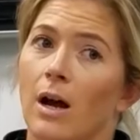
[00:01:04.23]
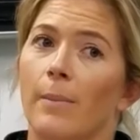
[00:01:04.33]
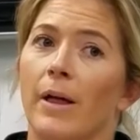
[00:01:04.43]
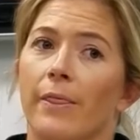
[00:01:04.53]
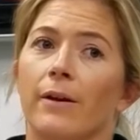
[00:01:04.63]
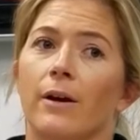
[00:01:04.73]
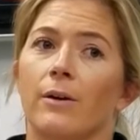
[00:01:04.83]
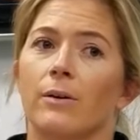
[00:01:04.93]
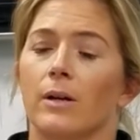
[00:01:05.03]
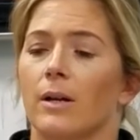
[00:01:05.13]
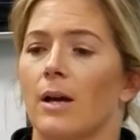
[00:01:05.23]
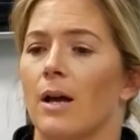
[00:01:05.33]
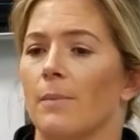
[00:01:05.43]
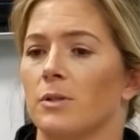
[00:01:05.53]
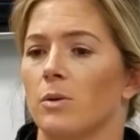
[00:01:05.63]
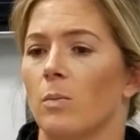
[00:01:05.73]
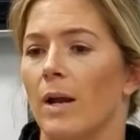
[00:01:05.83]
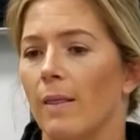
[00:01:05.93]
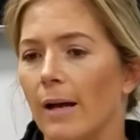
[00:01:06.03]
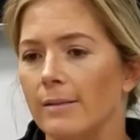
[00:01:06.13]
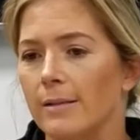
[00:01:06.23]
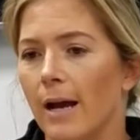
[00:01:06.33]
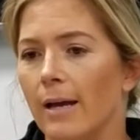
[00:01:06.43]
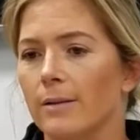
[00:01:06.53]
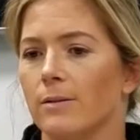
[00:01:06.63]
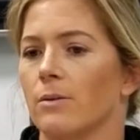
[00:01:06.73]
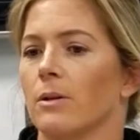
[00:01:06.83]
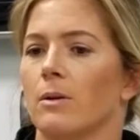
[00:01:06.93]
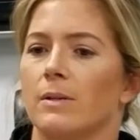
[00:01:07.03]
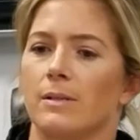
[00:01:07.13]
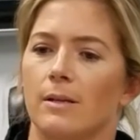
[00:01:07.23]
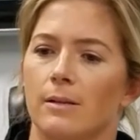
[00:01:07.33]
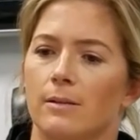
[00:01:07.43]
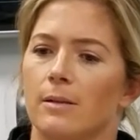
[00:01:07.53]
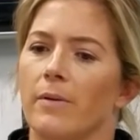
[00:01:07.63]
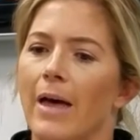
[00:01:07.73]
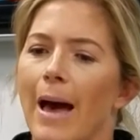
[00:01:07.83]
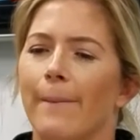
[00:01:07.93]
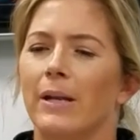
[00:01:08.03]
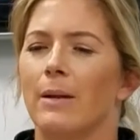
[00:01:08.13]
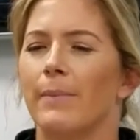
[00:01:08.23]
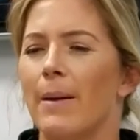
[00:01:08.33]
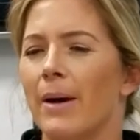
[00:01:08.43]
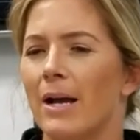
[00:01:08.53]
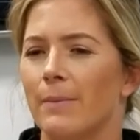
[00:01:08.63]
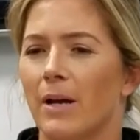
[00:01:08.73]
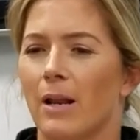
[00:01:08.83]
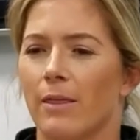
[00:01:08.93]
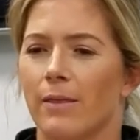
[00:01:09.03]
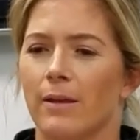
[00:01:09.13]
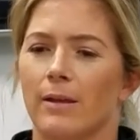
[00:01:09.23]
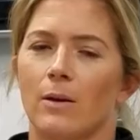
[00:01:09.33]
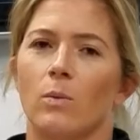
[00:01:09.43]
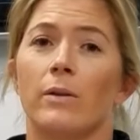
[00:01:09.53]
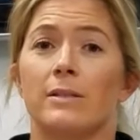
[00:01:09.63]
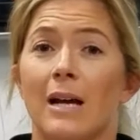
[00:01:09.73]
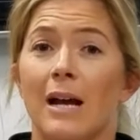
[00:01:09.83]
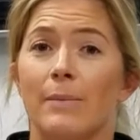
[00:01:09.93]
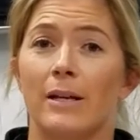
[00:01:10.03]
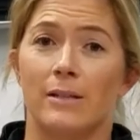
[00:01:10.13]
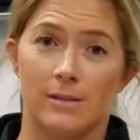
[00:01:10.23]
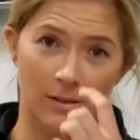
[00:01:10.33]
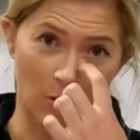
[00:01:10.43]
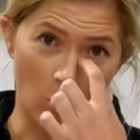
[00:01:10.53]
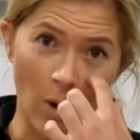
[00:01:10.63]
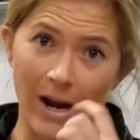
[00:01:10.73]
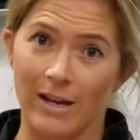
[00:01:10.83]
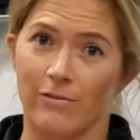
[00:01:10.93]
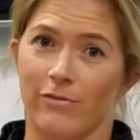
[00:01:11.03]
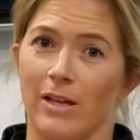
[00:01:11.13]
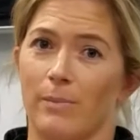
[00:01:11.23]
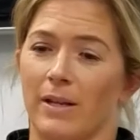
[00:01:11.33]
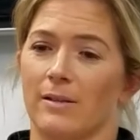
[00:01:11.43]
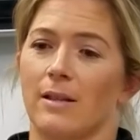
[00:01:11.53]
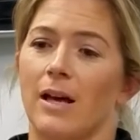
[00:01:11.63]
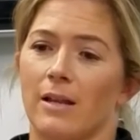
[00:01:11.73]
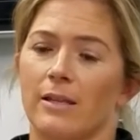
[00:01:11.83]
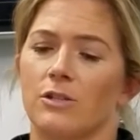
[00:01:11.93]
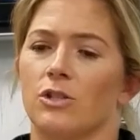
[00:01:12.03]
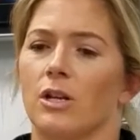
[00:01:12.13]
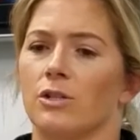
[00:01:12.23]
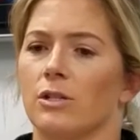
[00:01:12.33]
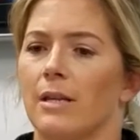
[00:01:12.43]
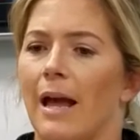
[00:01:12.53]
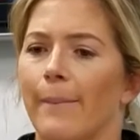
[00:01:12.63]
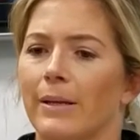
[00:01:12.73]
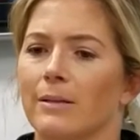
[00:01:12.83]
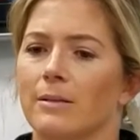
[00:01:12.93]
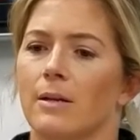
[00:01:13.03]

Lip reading: a month ago to a weight loss diet, so, you know, is it some of that? But in my mind, I'm kind of thinking, well, the timeline doesn't quite fit because a lot of these changes happened,